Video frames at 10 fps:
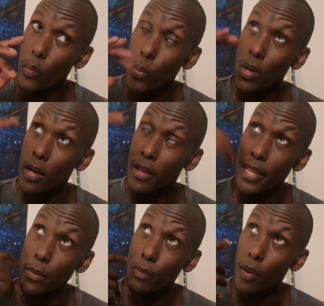we were
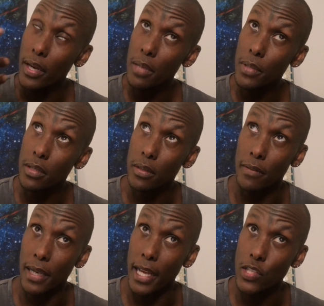the embodiment
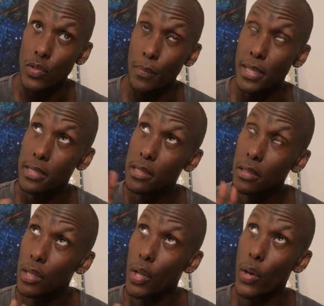of Alastri, but
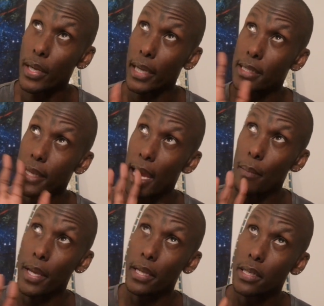still learning as
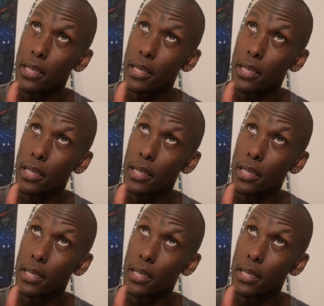Kemet.